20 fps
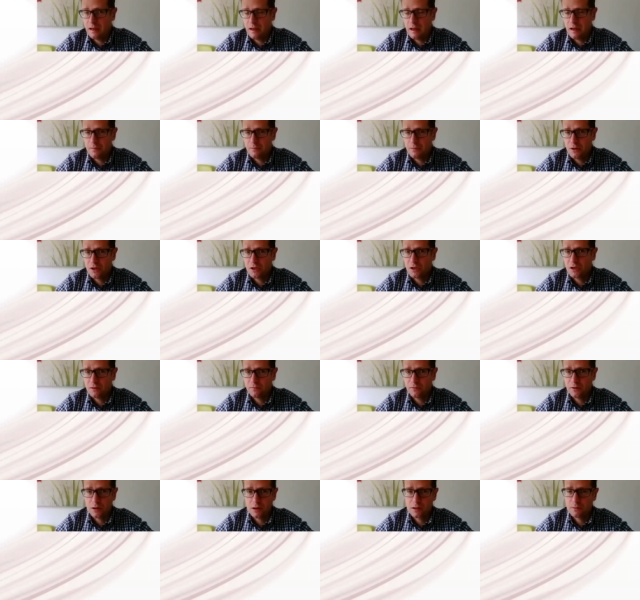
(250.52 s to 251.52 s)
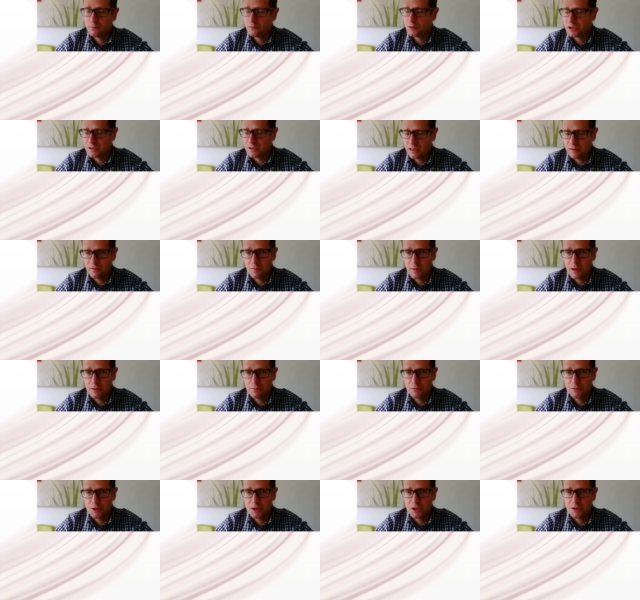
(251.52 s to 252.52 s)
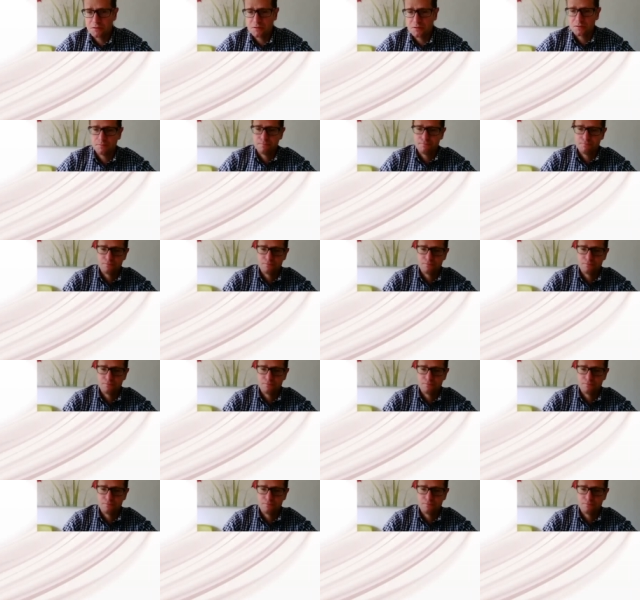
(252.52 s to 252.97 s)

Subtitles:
a per unit volume which has ever been produced.